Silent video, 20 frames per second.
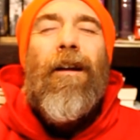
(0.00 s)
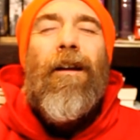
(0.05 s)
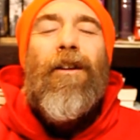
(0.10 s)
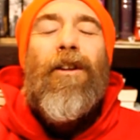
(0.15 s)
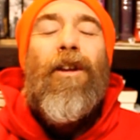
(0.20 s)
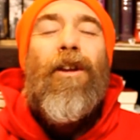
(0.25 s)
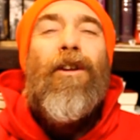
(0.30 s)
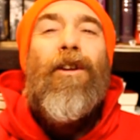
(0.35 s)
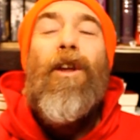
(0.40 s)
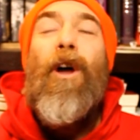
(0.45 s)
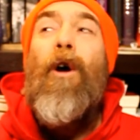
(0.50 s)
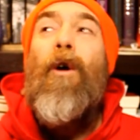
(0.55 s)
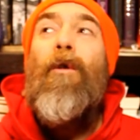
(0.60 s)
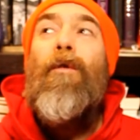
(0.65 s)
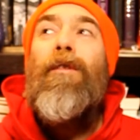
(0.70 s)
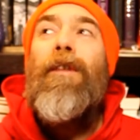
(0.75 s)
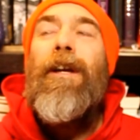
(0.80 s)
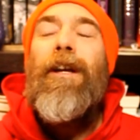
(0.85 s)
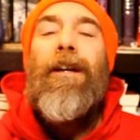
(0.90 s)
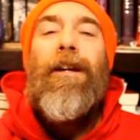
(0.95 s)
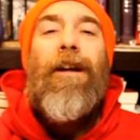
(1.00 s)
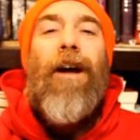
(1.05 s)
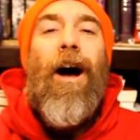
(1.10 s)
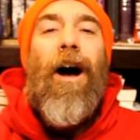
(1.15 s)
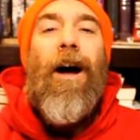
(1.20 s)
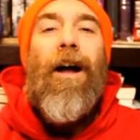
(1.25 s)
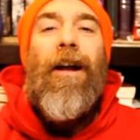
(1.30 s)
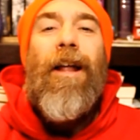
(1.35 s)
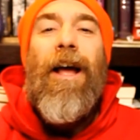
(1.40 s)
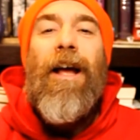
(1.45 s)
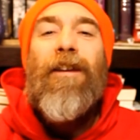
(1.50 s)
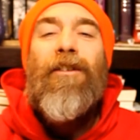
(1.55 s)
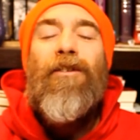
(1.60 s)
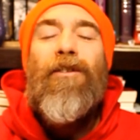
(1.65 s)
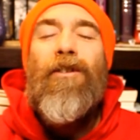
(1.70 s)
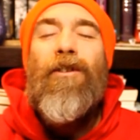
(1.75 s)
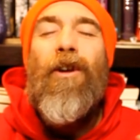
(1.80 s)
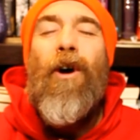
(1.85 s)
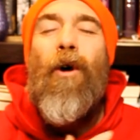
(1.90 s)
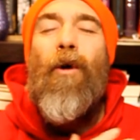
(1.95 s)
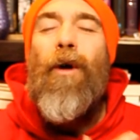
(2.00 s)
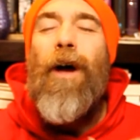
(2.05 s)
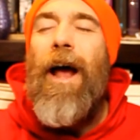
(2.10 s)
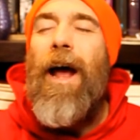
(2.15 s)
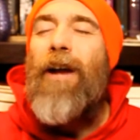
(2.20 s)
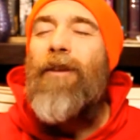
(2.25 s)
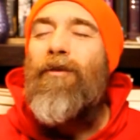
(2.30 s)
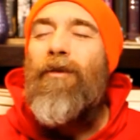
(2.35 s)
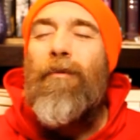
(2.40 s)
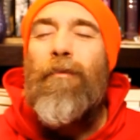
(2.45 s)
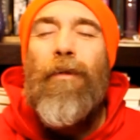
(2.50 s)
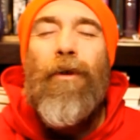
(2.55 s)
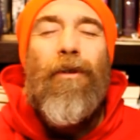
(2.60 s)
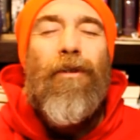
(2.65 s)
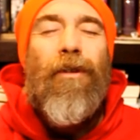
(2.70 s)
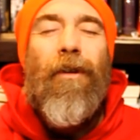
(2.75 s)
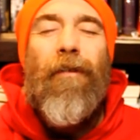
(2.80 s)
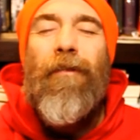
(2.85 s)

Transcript: To know that God has no attributes